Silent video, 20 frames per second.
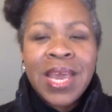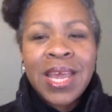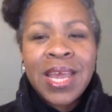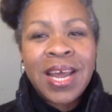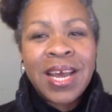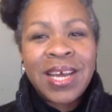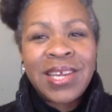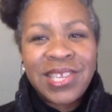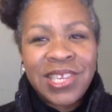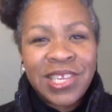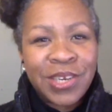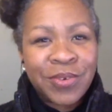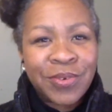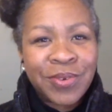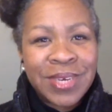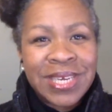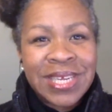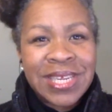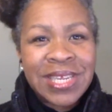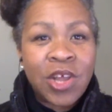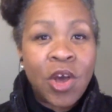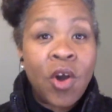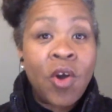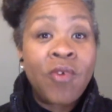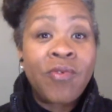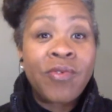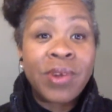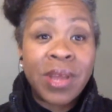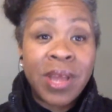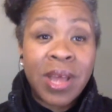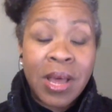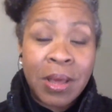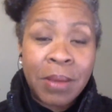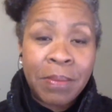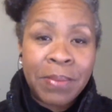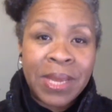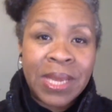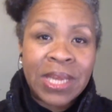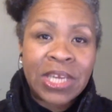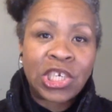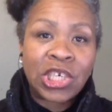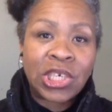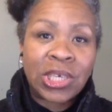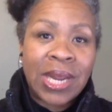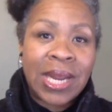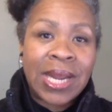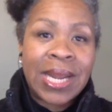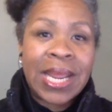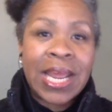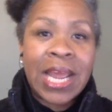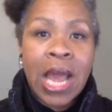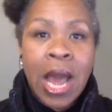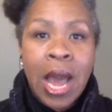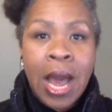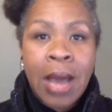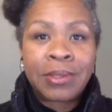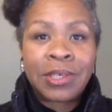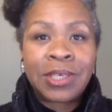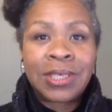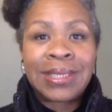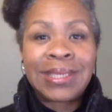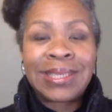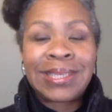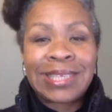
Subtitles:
in our series, Overcoming Shiny Object